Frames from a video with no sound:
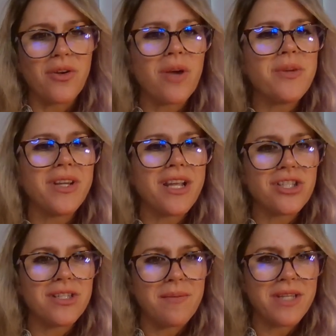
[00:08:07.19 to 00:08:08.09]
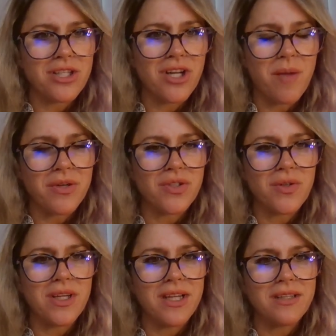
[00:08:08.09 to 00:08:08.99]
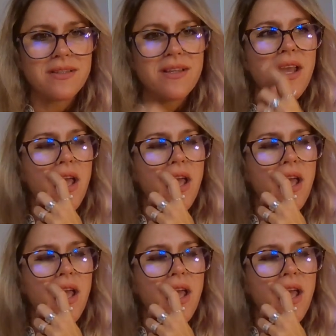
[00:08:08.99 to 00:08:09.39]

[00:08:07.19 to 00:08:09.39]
communication temptation opportunities,